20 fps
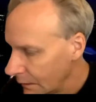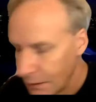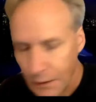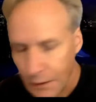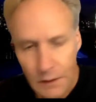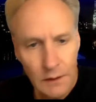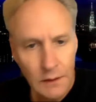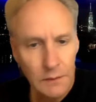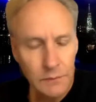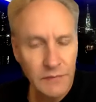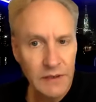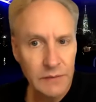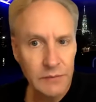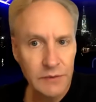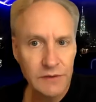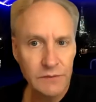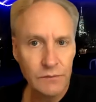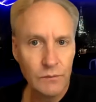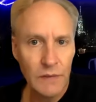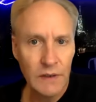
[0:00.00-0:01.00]
And
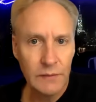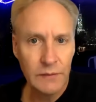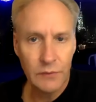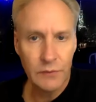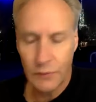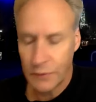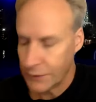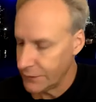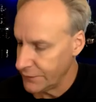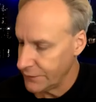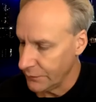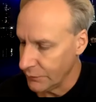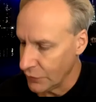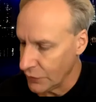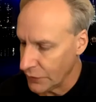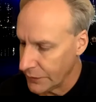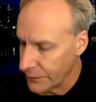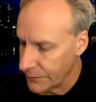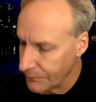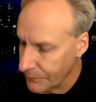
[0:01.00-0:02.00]
maybe one or two
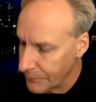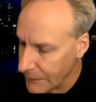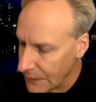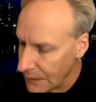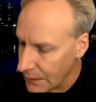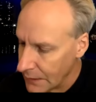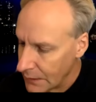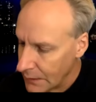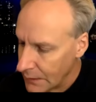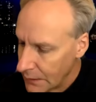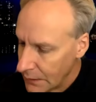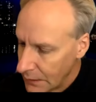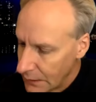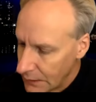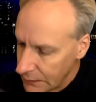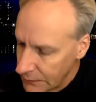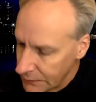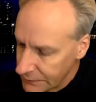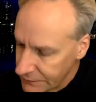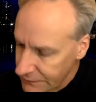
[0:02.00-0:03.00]
more.
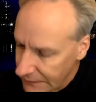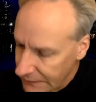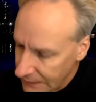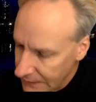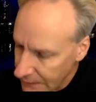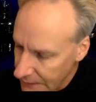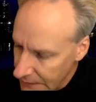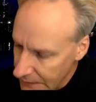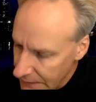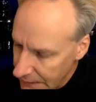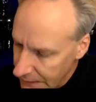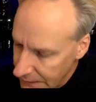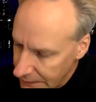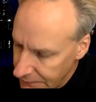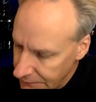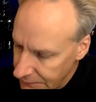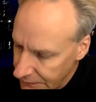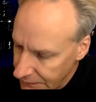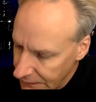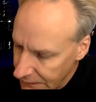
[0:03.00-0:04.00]
Looks like 9
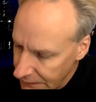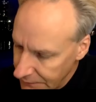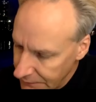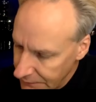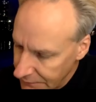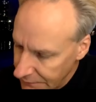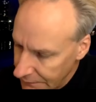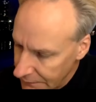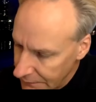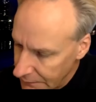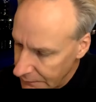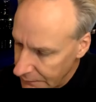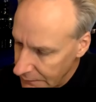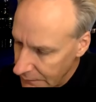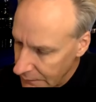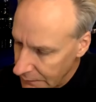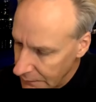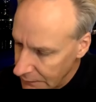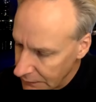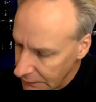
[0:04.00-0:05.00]
V's
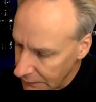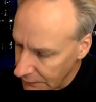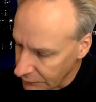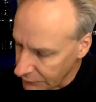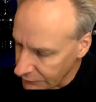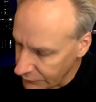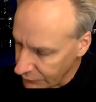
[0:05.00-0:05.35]
equals